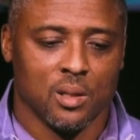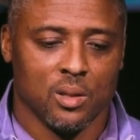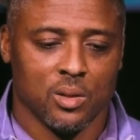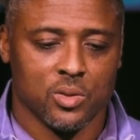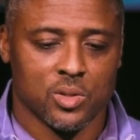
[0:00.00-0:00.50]

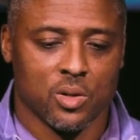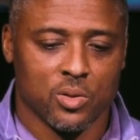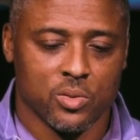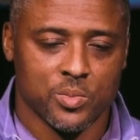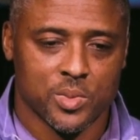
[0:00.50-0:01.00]
in those
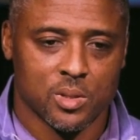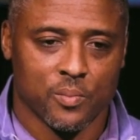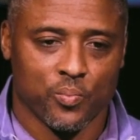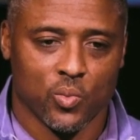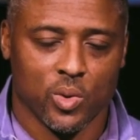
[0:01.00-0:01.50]

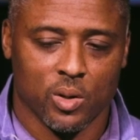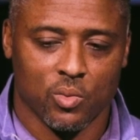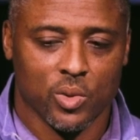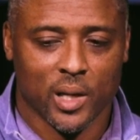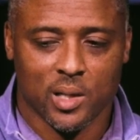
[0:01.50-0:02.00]
homes, we're
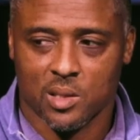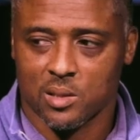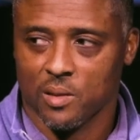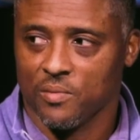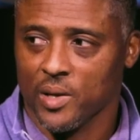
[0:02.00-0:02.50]
not
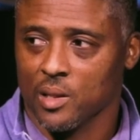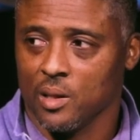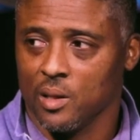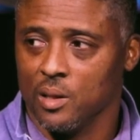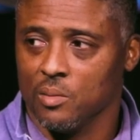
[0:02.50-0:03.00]
just
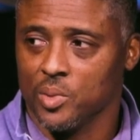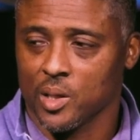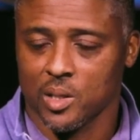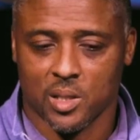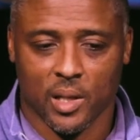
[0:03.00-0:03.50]
affecting them
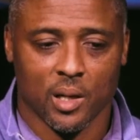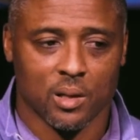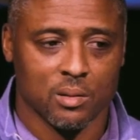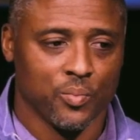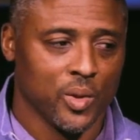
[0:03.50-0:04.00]
because
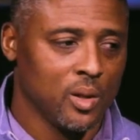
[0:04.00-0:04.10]
now